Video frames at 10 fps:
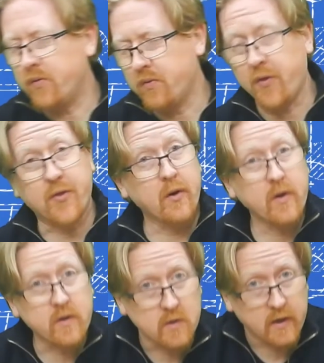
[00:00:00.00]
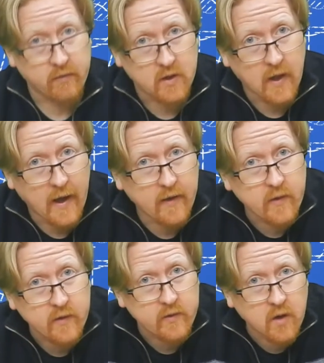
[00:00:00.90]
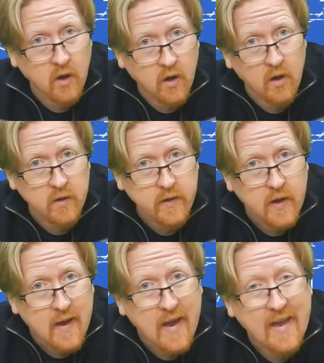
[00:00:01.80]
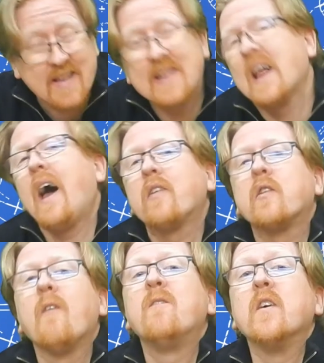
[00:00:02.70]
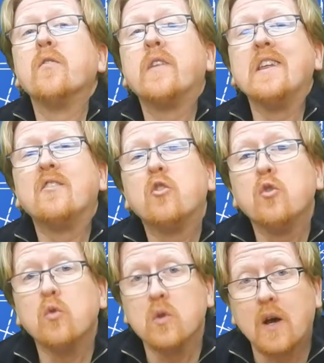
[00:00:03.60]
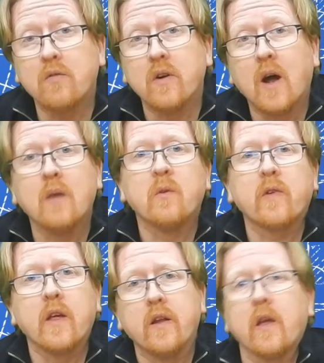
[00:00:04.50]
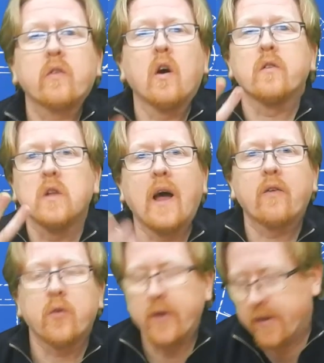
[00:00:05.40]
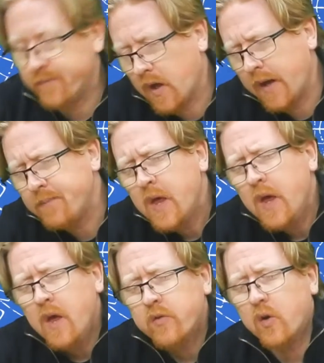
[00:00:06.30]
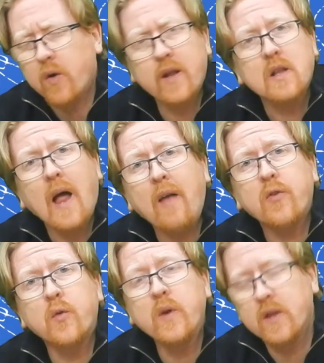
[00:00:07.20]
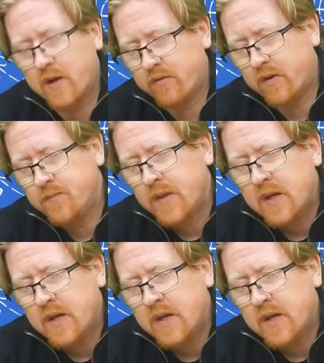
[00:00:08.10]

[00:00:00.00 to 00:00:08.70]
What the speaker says: the third lever class is called a class 52 lever. I'm just kidding, it's called class 3, okay? So in a class 3 lever,